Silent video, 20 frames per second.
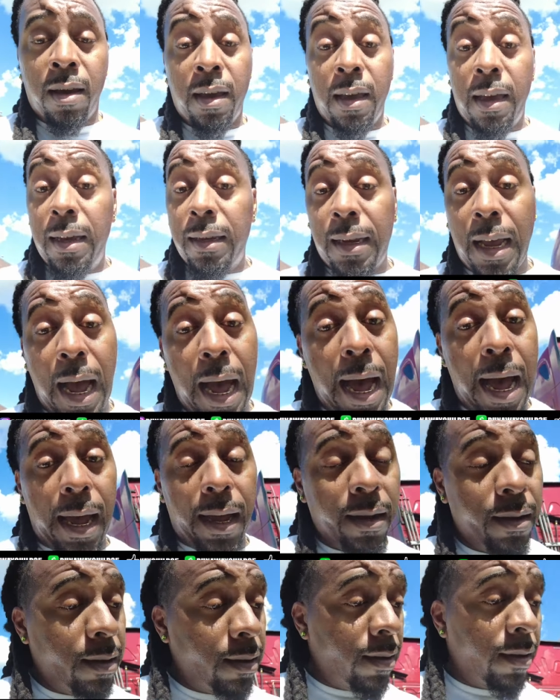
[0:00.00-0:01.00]
It's hot.
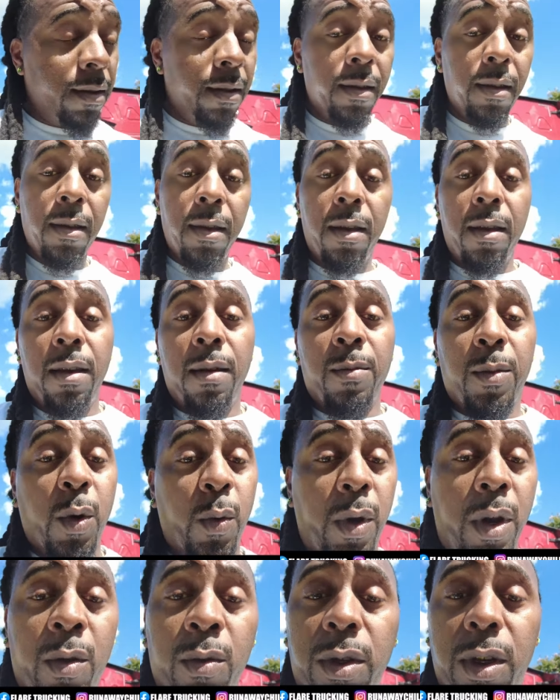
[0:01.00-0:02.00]
But
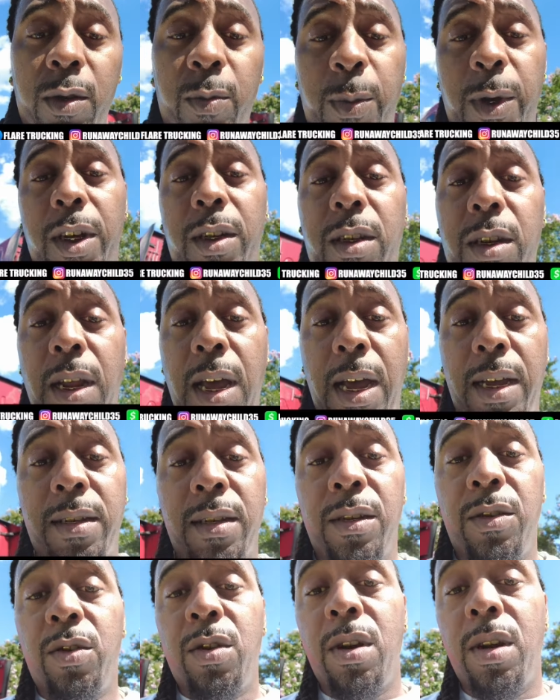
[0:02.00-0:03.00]
we don't just specialize
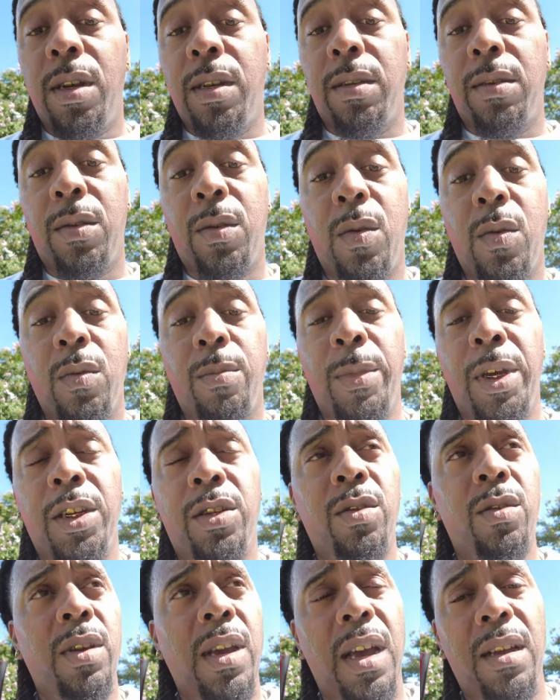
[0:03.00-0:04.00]
in trucking. So make
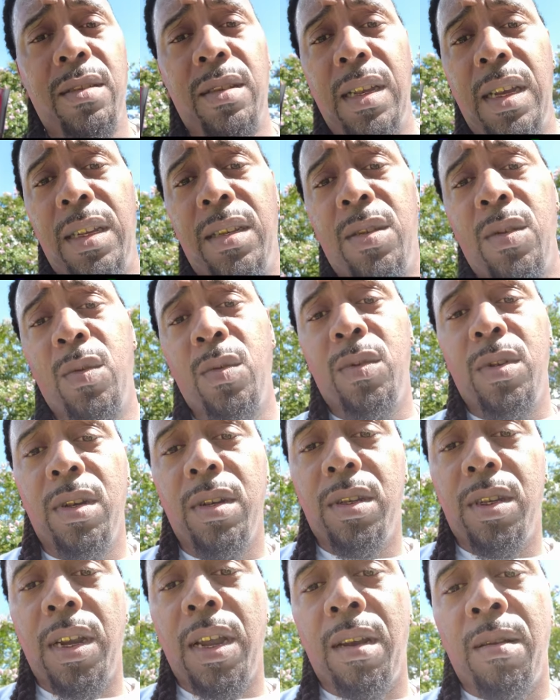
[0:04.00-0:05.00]
sure y'all stay tuned to
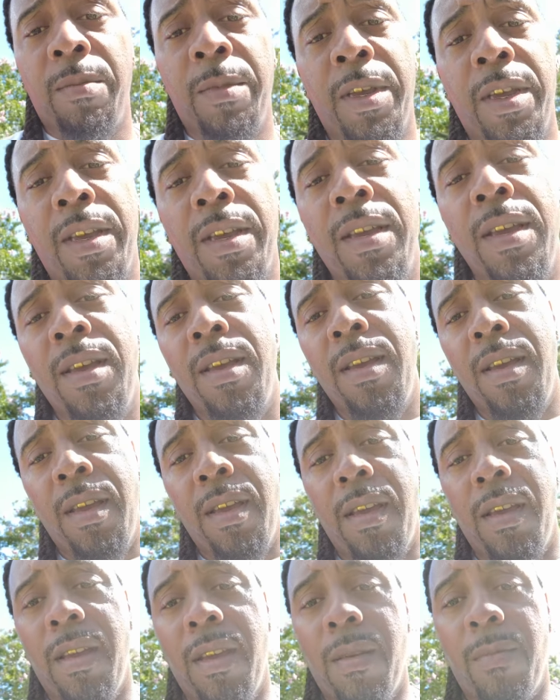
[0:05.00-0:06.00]
the channel, man.
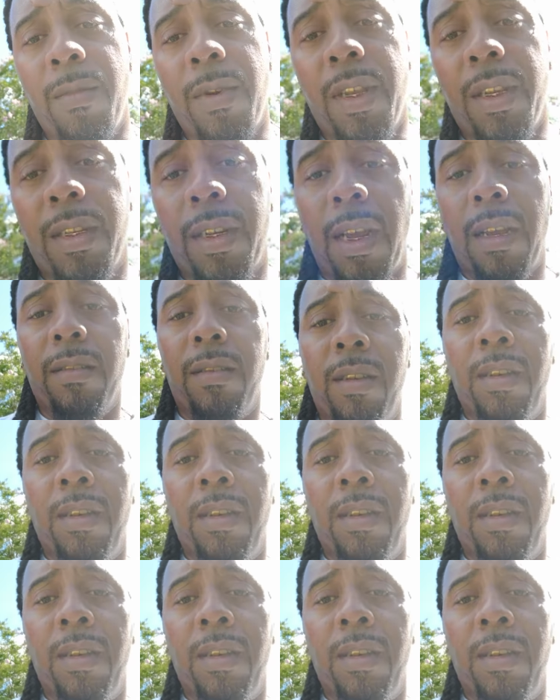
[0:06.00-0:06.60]
I'm gonna let y'all